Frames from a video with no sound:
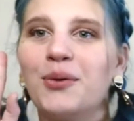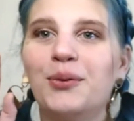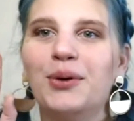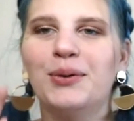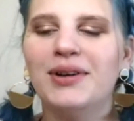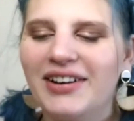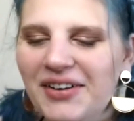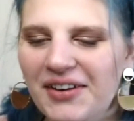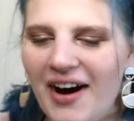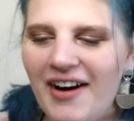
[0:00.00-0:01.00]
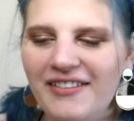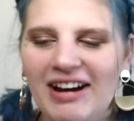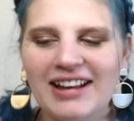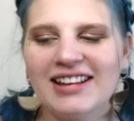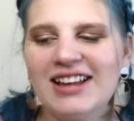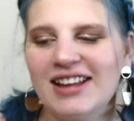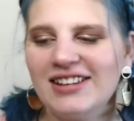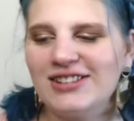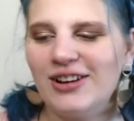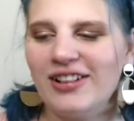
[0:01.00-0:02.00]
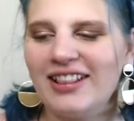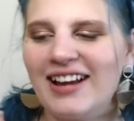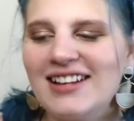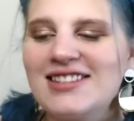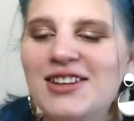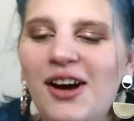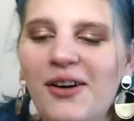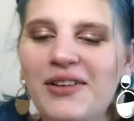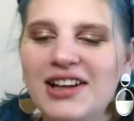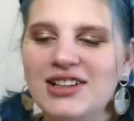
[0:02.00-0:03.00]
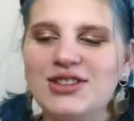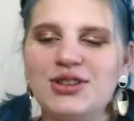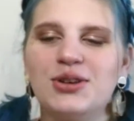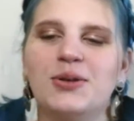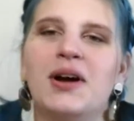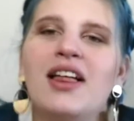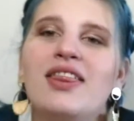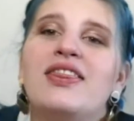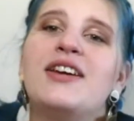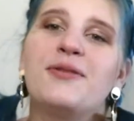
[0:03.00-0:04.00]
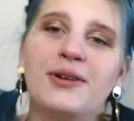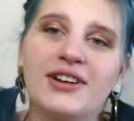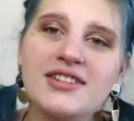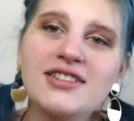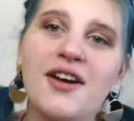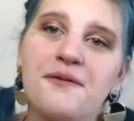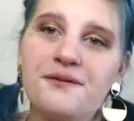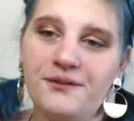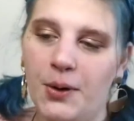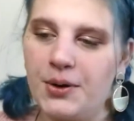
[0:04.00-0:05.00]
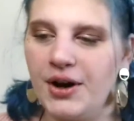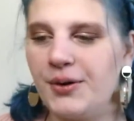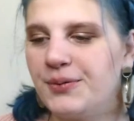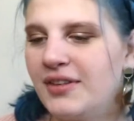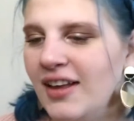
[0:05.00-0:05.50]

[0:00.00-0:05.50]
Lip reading: Woo. All right, so let's go into the first photo.